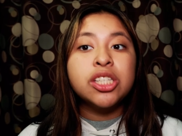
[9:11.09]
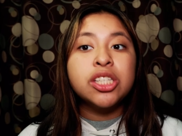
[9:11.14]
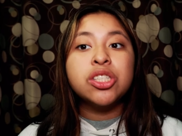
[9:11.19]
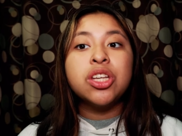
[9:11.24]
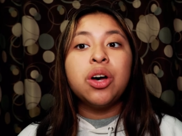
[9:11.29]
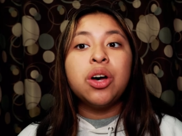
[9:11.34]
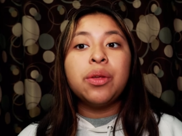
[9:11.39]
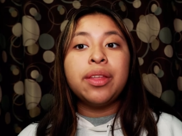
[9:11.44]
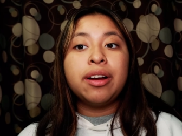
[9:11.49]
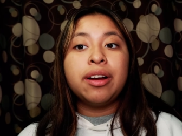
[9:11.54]

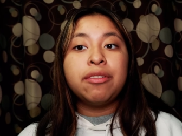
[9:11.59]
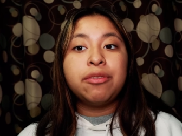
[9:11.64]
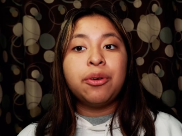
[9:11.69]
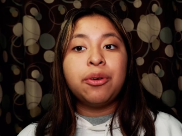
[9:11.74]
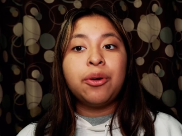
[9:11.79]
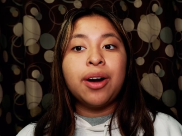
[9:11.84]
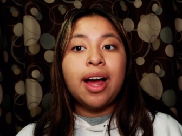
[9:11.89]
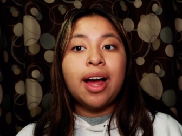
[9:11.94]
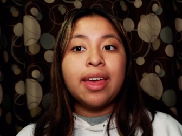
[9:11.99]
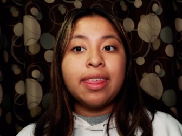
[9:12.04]
So
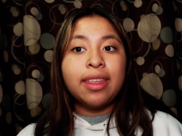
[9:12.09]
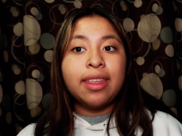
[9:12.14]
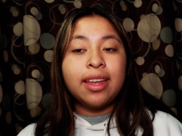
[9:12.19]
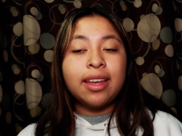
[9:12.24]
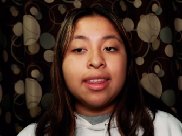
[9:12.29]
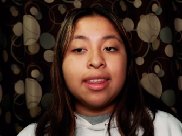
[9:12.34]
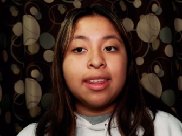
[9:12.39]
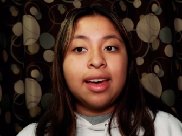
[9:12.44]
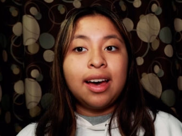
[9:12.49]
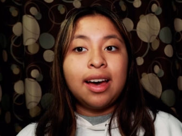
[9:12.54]
therefore, I
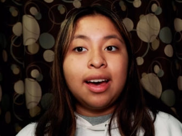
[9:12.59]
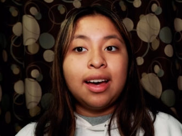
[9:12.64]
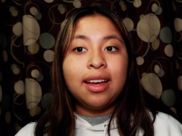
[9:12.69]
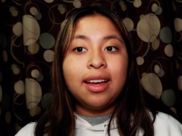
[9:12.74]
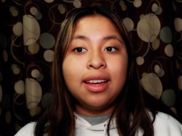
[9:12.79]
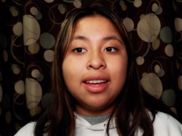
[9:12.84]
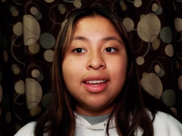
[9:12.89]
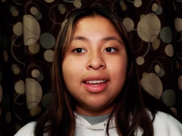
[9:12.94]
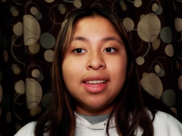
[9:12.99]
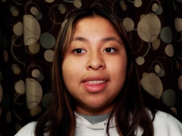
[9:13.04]
think
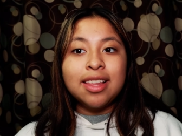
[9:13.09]
that